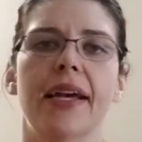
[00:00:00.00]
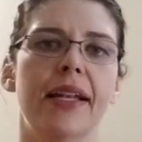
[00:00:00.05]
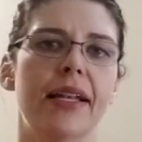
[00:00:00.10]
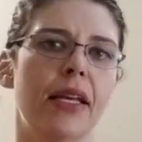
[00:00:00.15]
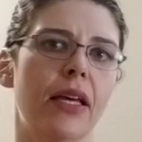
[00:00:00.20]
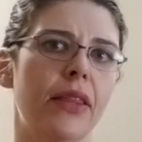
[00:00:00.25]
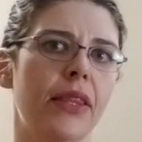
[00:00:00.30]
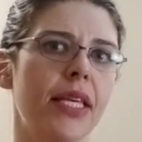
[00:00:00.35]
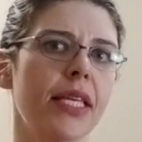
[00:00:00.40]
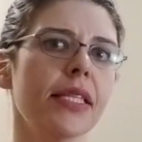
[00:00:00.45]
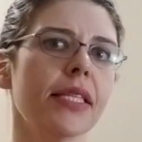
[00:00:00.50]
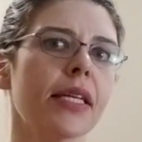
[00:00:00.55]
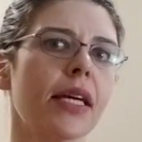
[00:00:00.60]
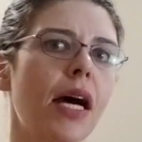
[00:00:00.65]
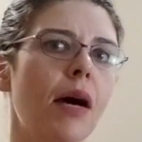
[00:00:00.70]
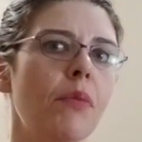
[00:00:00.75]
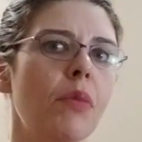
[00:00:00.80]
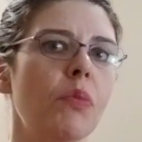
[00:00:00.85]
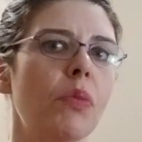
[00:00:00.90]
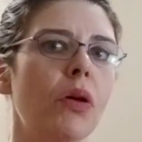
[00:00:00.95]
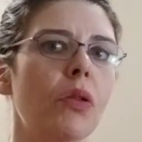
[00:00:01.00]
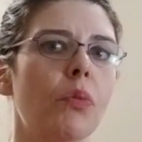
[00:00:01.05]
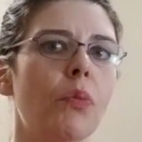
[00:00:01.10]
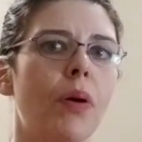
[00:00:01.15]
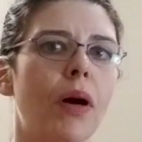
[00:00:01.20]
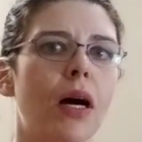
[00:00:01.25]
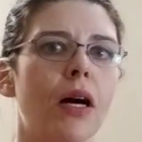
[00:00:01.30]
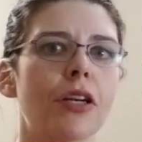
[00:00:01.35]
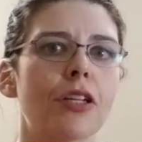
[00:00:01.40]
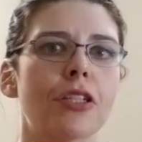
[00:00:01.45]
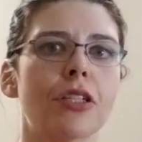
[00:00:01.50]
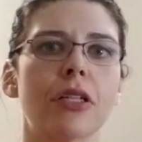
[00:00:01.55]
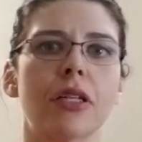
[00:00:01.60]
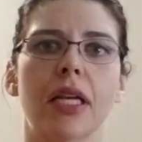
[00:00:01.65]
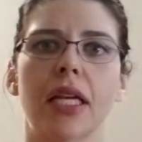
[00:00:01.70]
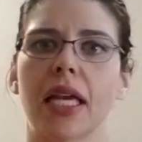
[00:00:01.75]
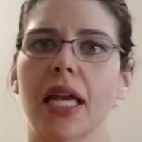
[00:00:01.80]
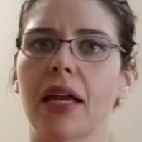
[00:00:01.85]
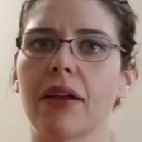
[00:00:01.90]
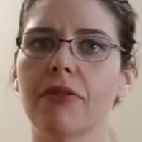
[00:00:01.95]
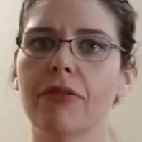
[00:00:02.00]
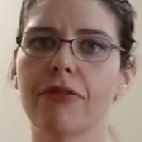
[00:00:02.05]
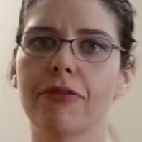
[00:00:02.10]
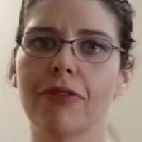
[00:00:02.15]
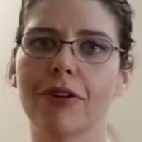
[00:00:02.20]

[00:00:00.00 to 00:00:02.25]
Now these come in both partial and